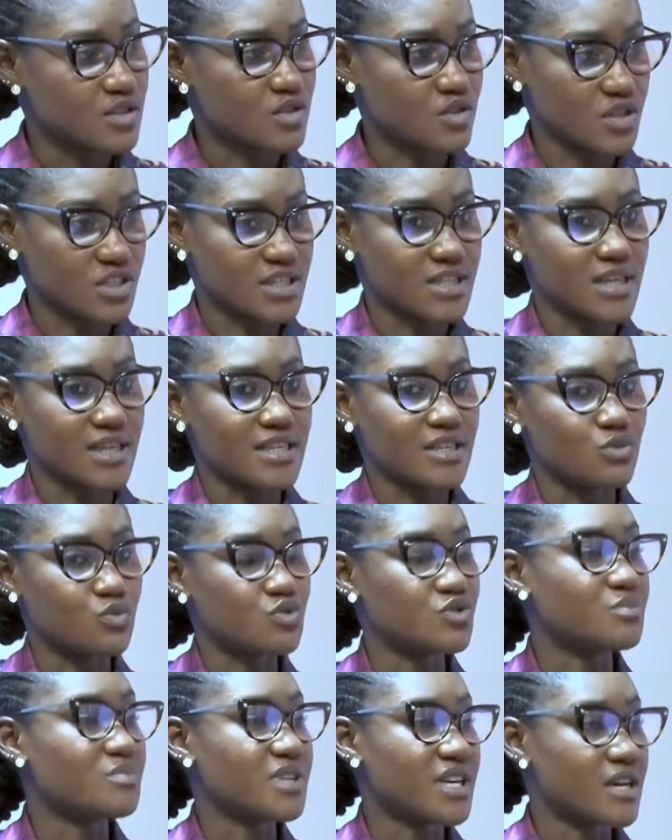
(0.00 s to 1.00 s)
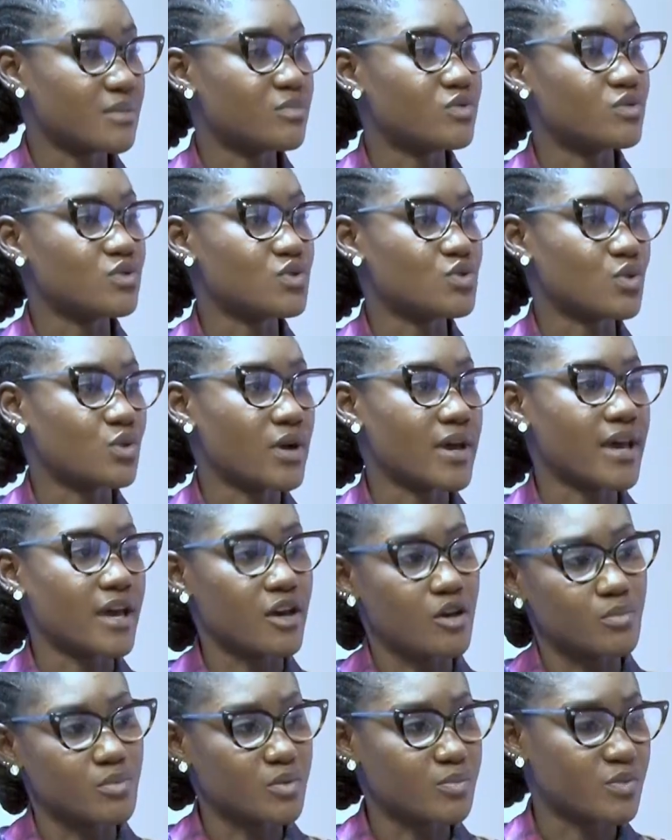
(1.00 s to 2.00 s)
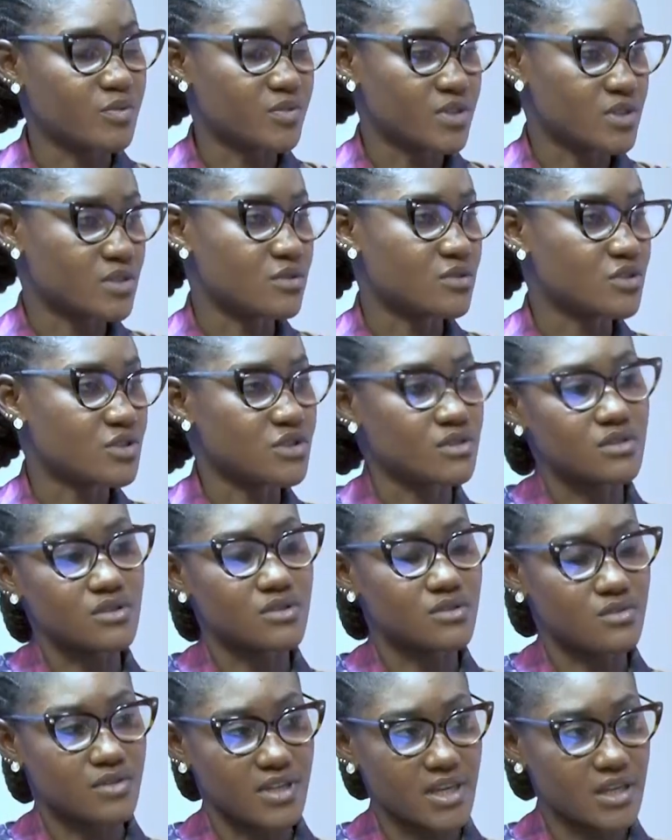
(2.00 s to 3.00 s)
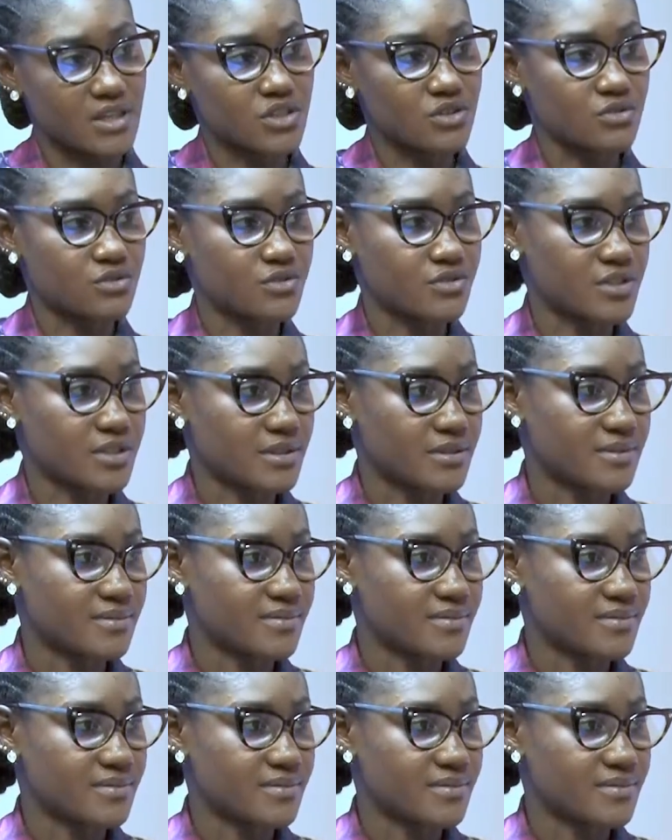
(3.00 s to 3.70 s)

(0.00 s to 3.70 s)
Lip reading: such that they would be able to help or prefer solutions to their children?